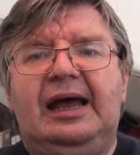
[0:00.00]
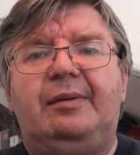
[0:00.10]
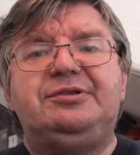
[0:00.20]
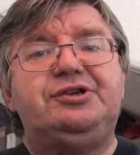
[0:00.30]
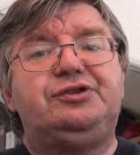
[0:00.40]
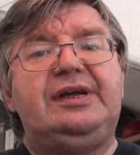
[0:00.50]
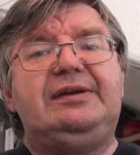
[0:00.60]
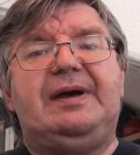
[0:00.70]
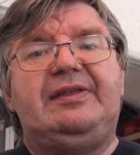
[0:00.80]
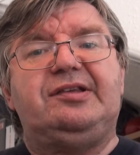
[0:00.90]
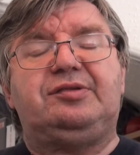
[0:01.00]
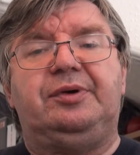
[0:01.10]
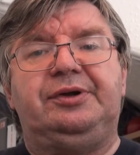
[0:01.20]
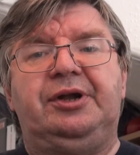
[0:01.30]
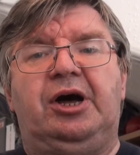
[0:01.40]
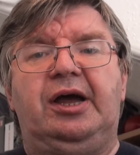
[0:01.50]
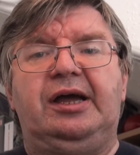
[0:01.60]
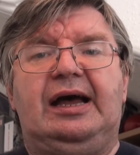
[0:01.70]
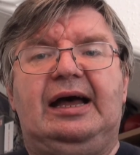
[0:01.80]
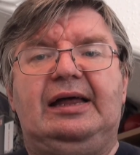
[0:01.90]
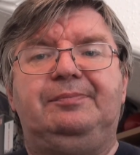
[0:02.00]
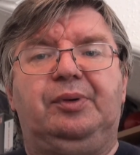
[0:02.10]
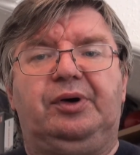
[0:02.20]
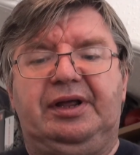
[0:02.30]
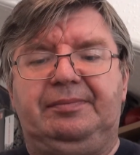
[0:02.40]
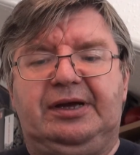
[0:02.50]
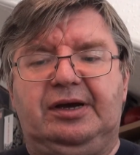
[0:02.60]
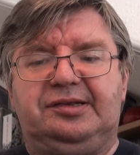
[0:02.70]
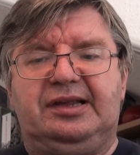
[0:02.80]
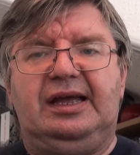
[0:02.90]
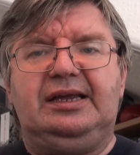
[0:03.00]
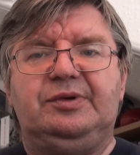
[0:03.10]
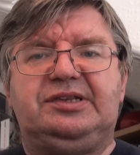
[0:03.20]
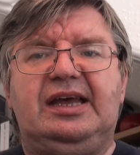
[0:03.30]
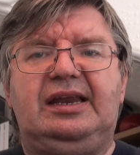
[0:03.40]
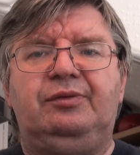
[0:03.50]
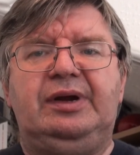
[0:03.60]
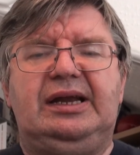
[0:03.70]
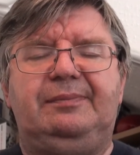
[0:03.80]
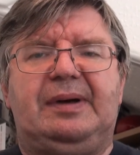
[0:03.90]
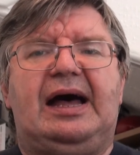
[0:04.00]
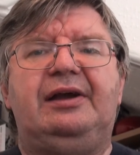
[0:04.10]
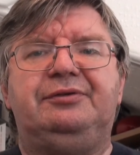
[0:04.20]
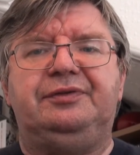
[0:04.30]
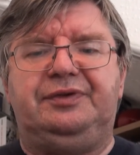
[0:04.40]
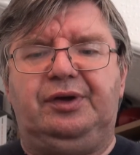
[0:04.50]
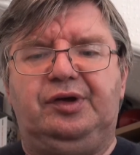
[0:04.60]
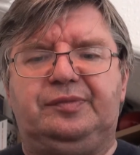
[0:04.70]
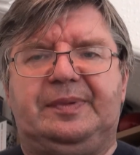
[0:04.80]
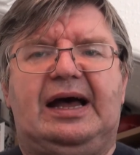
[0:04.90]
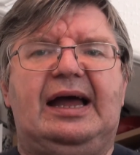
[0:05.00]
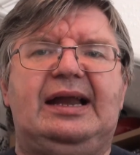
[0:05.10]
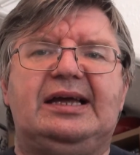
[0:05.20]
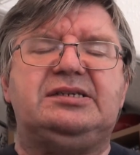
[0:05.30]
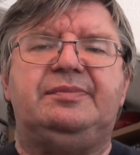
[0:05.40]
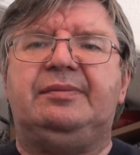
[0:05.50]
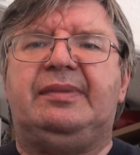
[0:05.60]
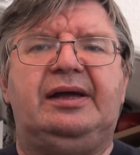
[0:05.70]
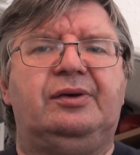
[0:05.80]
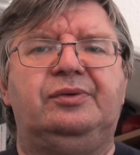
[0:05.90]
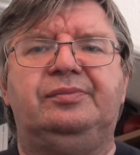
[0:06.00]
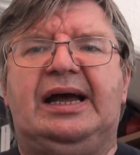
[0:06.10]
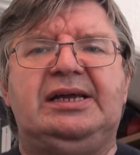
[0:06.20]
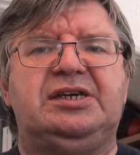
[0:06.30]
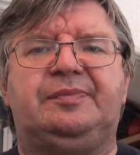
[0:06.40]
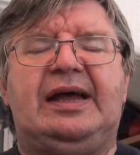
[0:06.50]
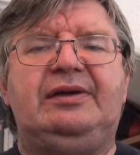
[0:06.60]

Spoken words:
I was intrigued by this one now and bought it because it was getting really bad reviews, but I like to make my own mind up.